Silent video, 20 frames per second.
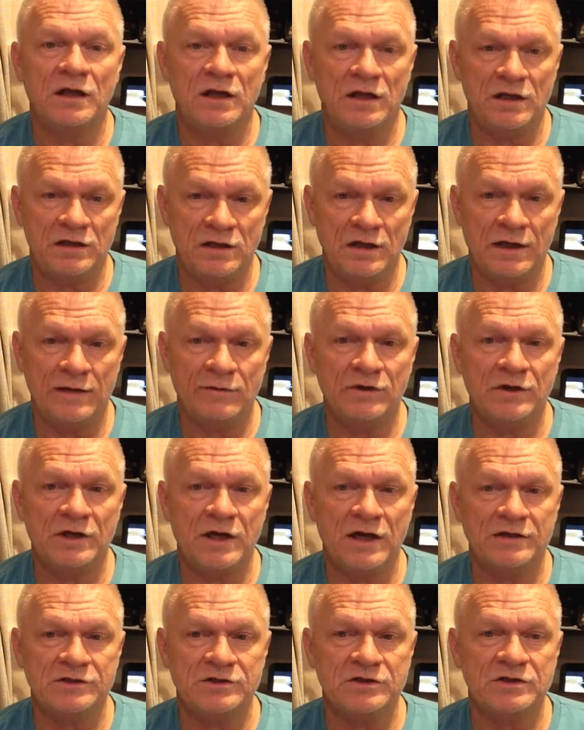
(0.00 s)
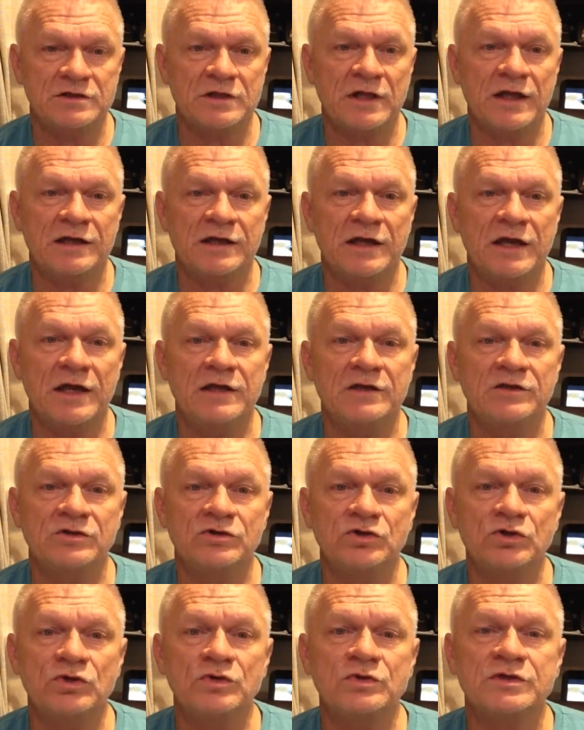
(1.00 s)
in our conscience like a
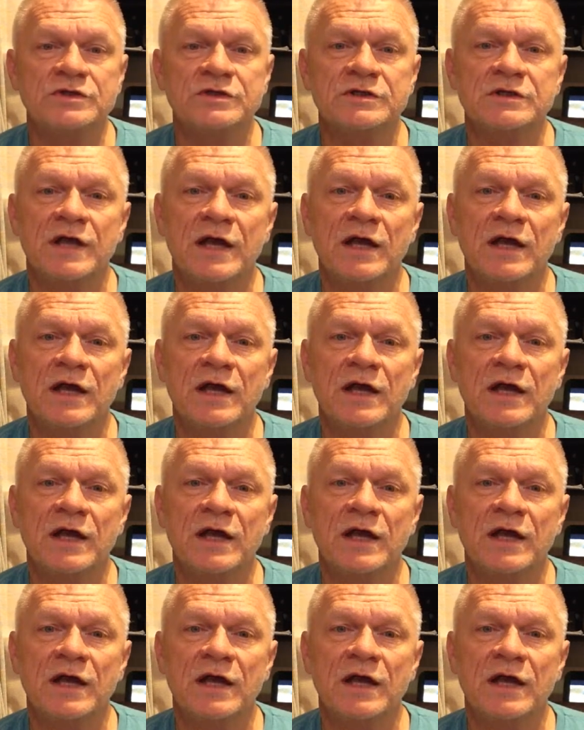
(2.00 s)
noose